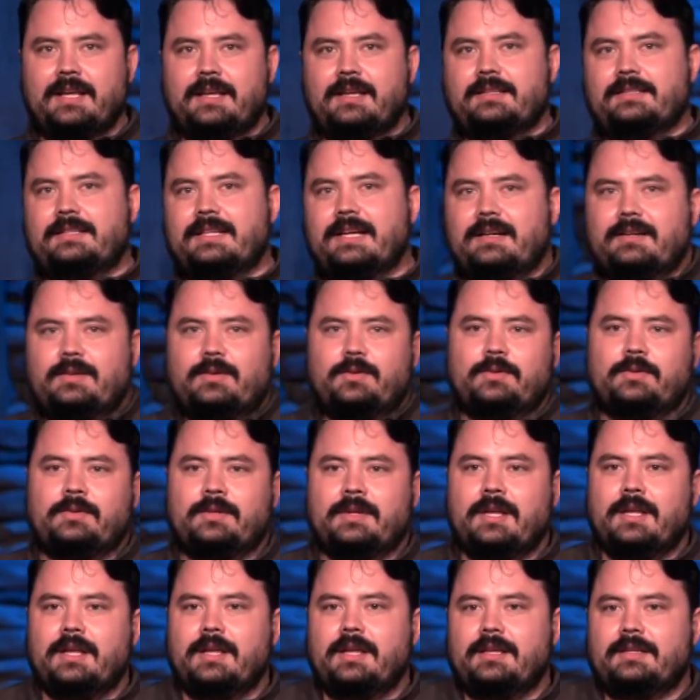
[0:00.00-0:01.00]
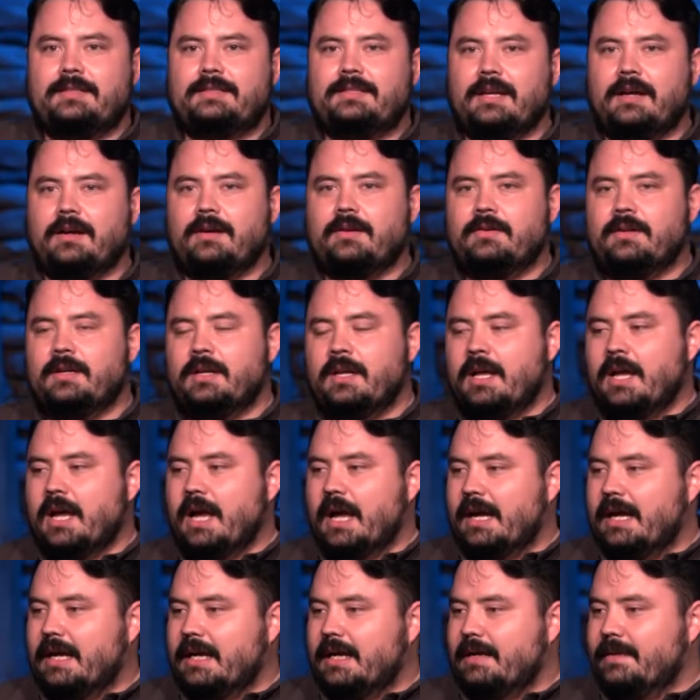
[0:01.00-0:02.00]
It's not cool. So,
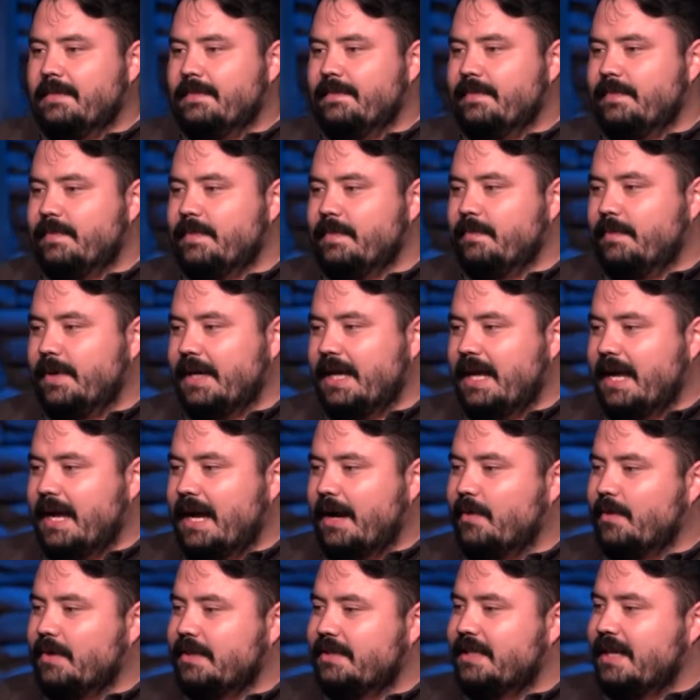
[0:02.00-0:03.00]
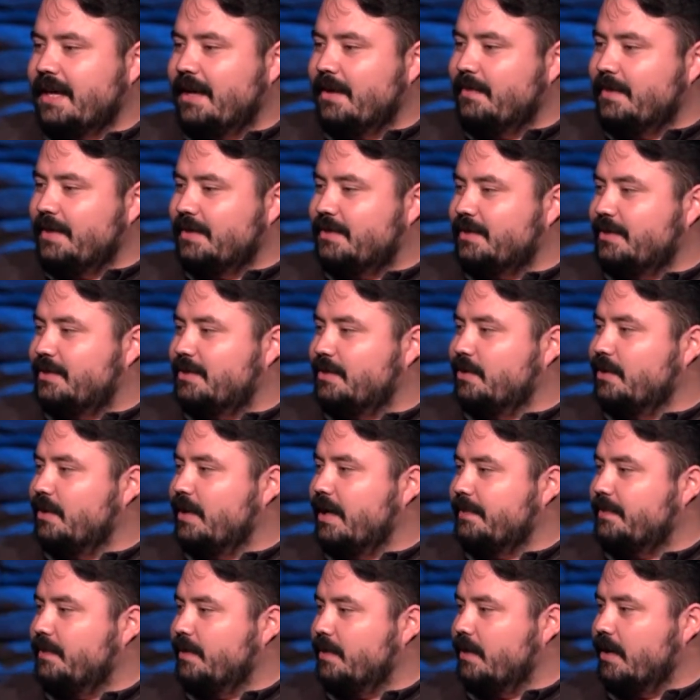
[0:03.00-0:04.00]
but I went to elementary school
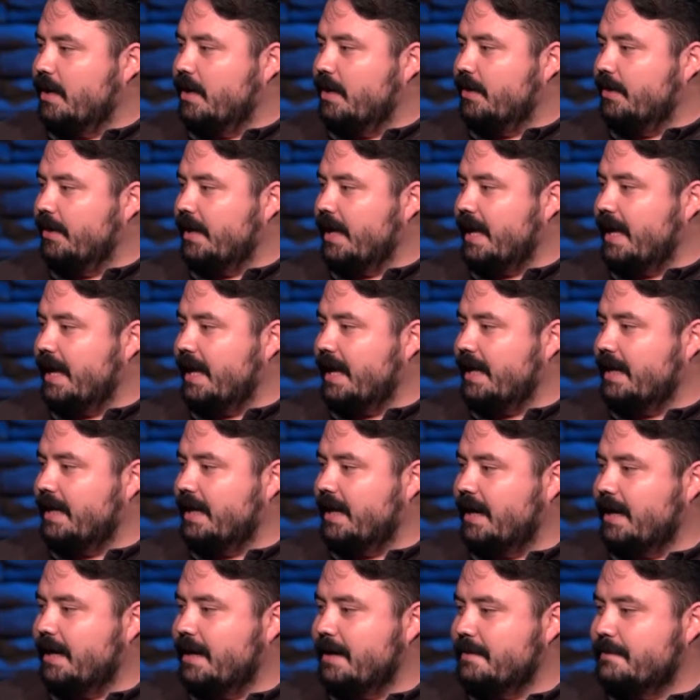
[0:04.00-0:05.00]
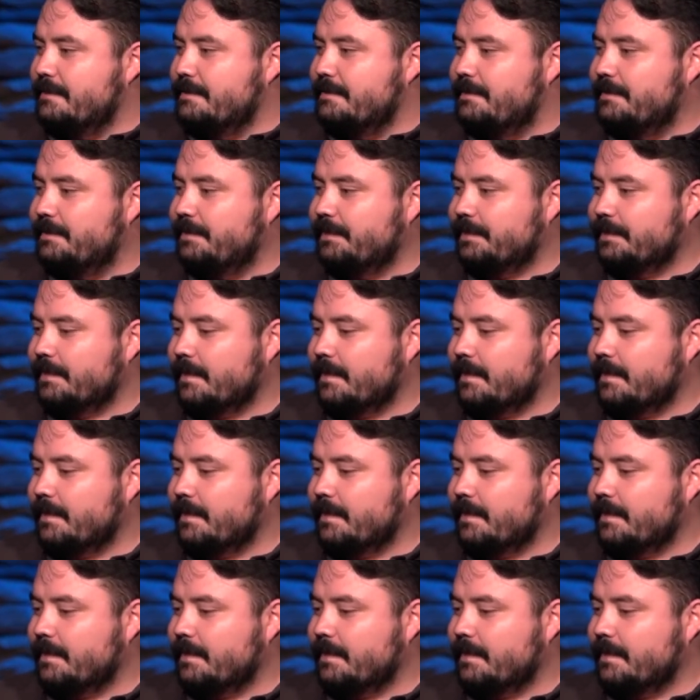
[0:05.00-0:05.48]
up the road, and